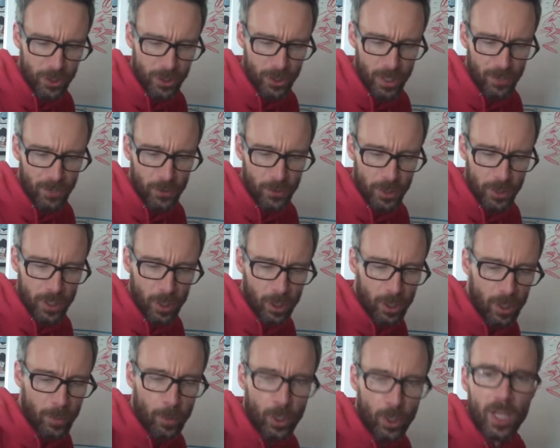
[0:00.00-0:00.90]
if you're still in
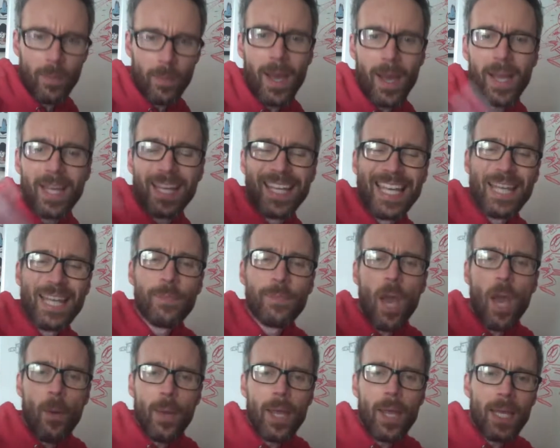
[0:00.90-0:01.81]
the monkey bike, keep
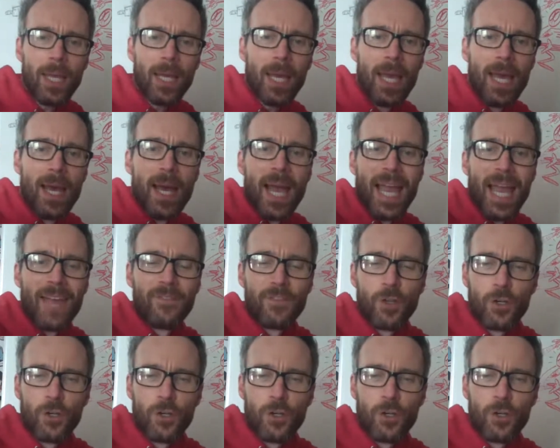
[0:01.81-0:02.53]
going. If you're